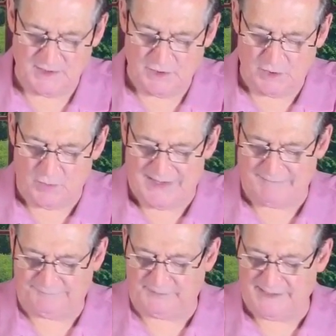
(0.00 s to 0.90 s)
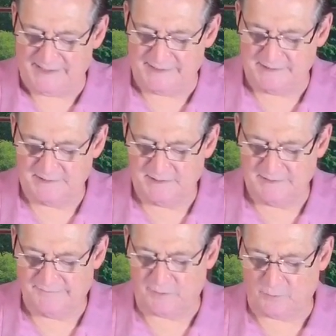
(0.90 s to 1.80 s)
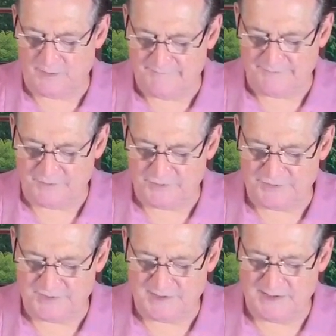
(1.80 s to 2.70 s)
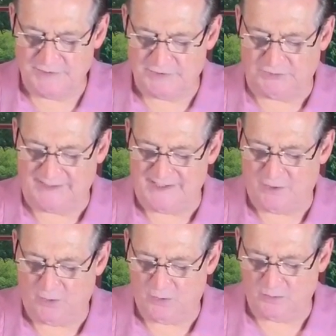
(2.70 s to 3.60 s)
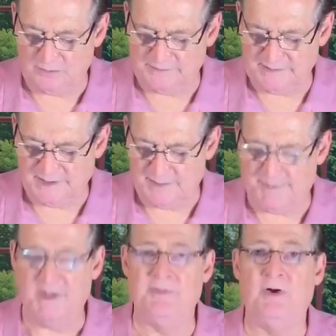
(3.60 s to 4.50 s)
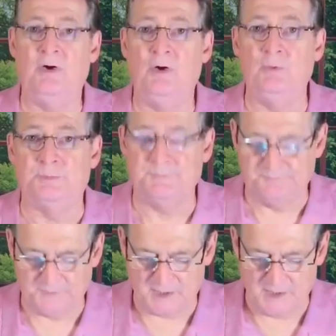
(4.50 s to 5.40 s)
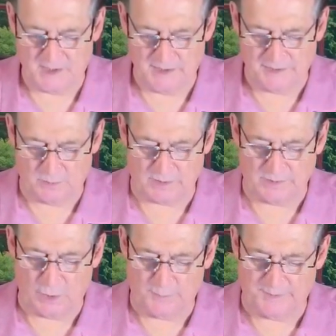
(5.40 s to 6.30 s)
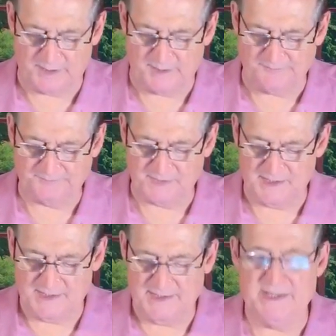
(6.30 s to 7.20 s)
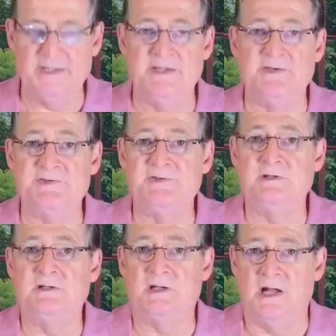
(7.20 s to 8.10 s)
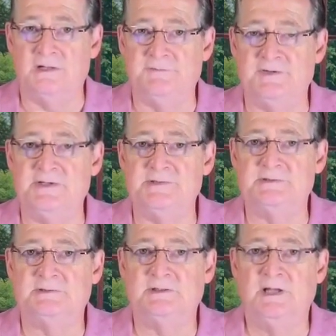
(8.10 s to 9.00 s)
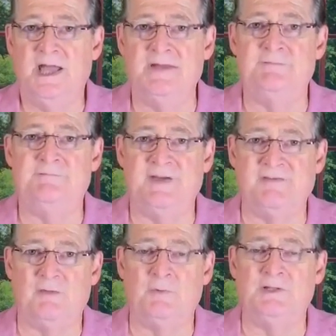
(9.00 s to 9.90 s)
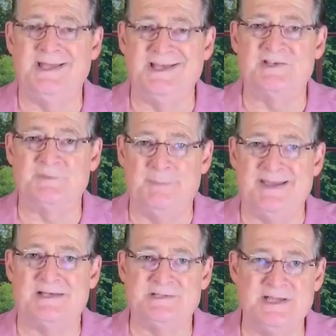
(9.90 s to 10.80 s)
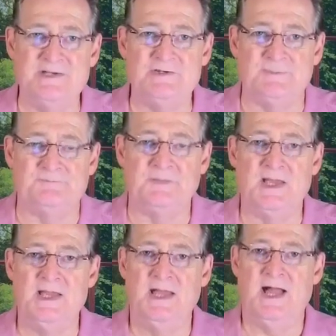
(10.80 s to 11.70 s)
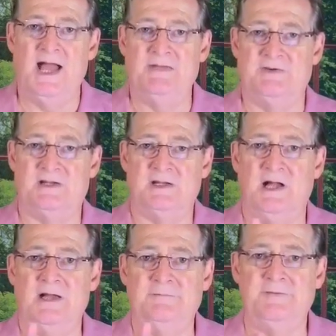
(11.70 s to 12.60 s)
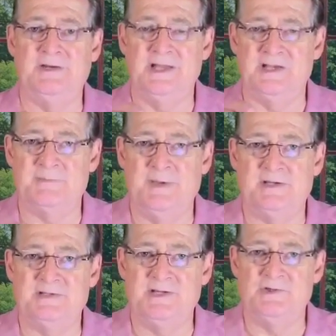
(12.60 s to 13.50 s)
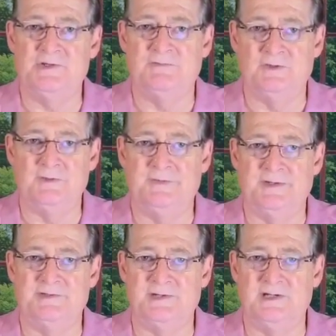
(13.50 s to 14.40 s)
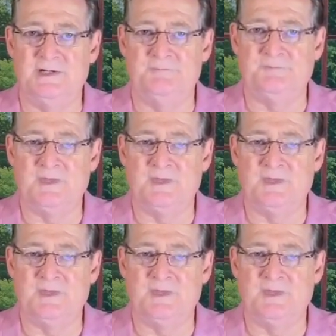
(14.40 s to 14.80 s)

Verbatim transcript: who have fled for refuge to lay hold upon the hope. The word hope there is confident and favorable expectation. I have a confident expectation of good things to come